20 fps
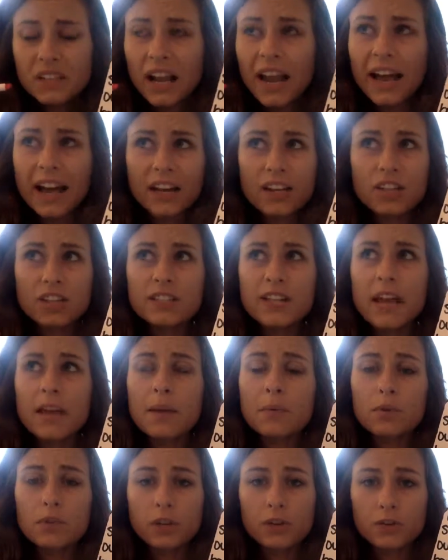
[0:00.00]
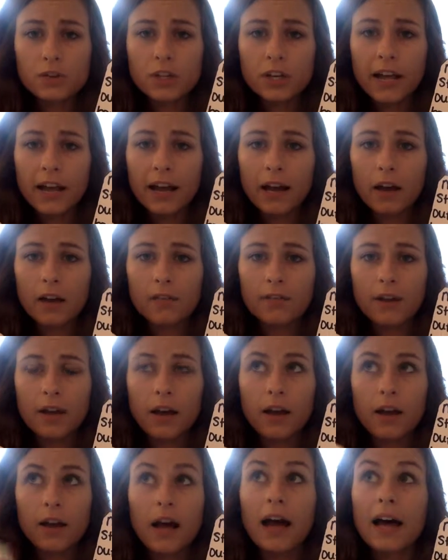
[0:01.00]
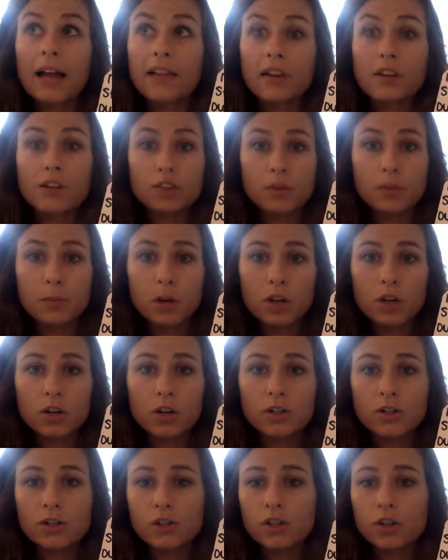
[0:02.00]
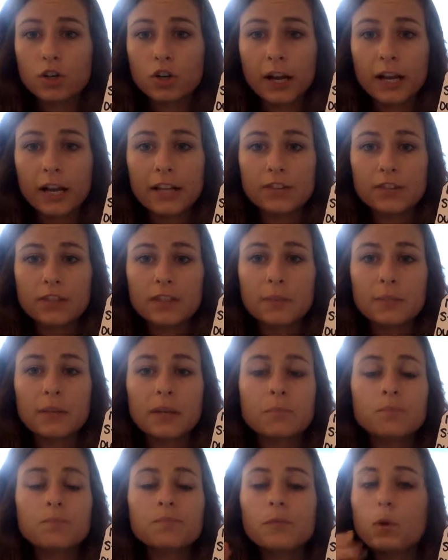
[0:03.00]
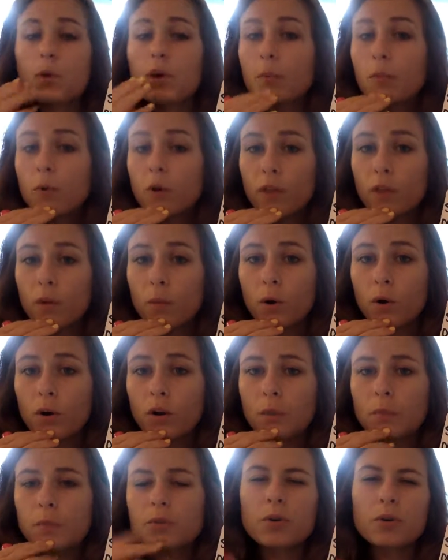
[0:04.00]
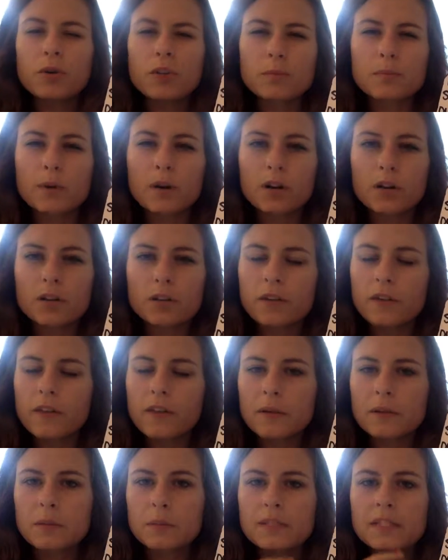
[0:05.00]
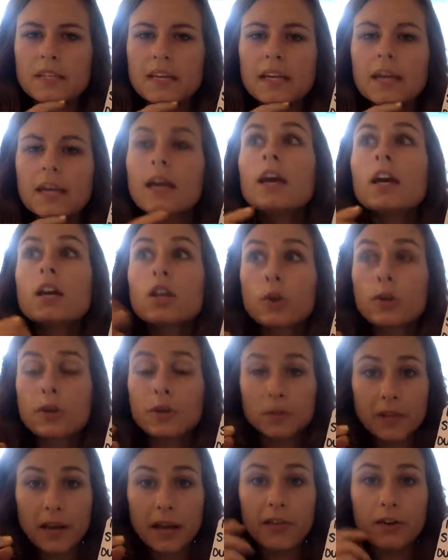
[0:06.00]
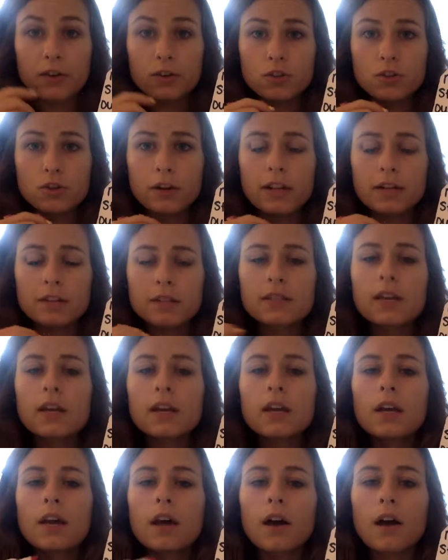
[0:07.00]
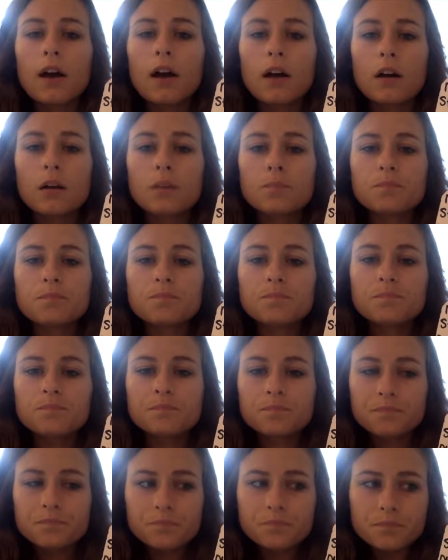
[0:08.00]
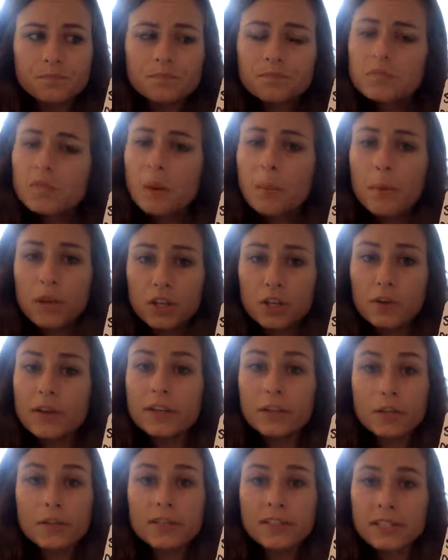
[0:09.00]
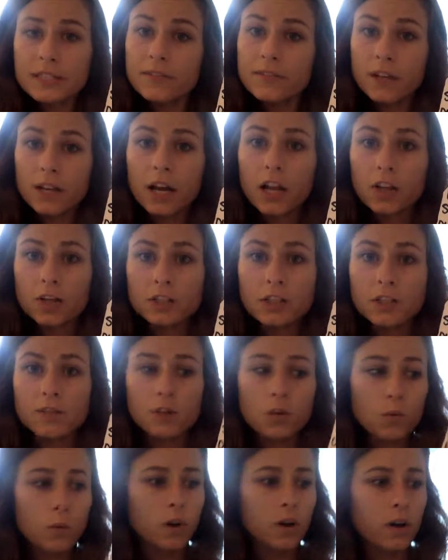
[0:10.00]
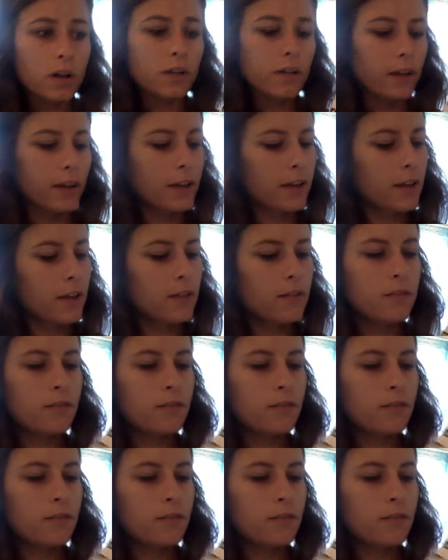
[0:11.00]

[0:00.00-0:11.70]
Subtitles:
at your table, you should have highlighters or markers or crayons or something. You are more than welcome. Don't use markers. Sorry, that was a mistake. You can use highlighters or crayons. But you can do this in different colors if you want. Like,